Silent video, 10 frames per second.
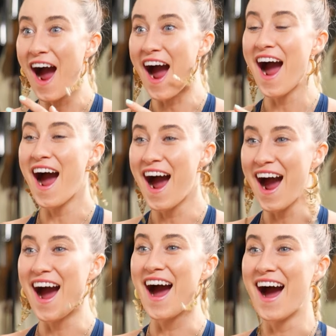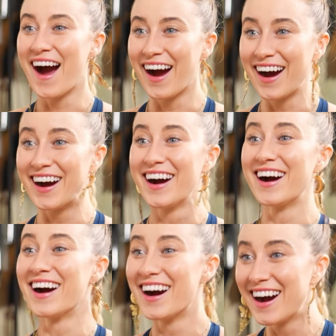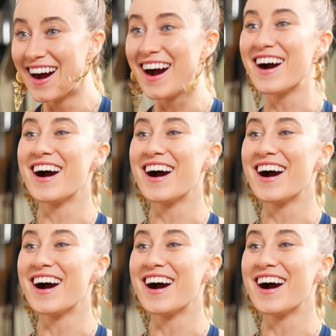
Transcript: Now everybody likes Sky really is the best.